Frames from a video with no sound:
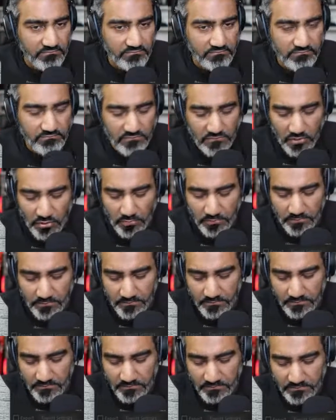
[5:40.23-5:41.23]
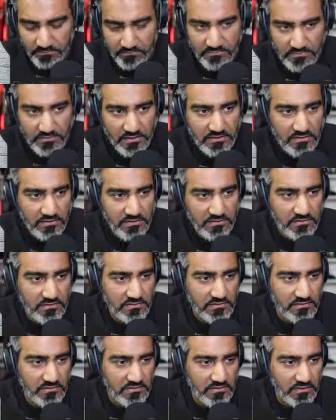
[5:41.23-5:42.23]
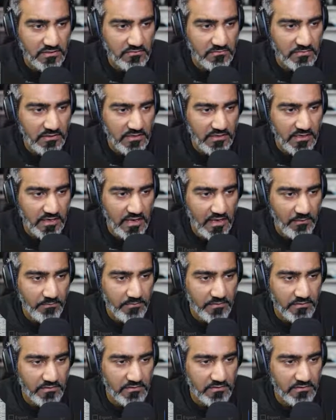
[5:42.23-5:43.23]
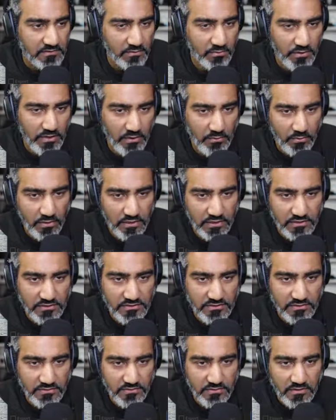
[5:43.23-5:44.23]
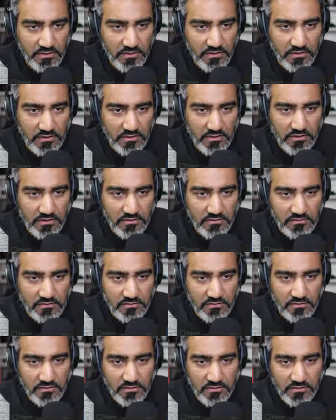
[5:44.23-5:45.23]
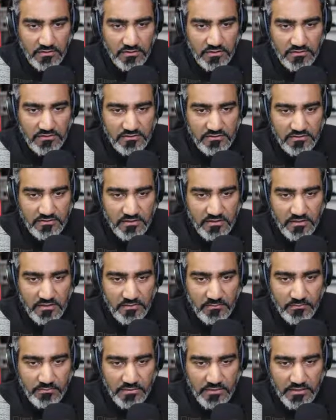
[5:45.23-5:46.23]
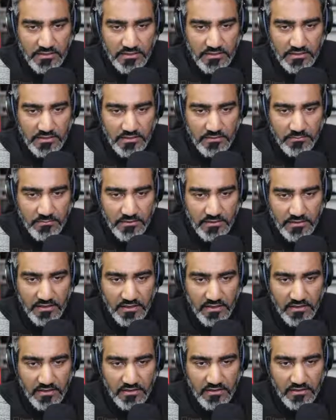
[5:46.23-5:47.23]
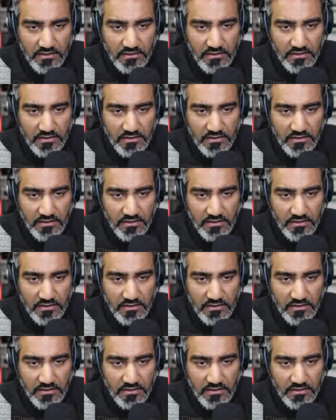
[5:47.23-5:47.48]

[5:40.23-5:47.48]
Nope, didn't make it happen the way I wanted to. So let's play a little bit again.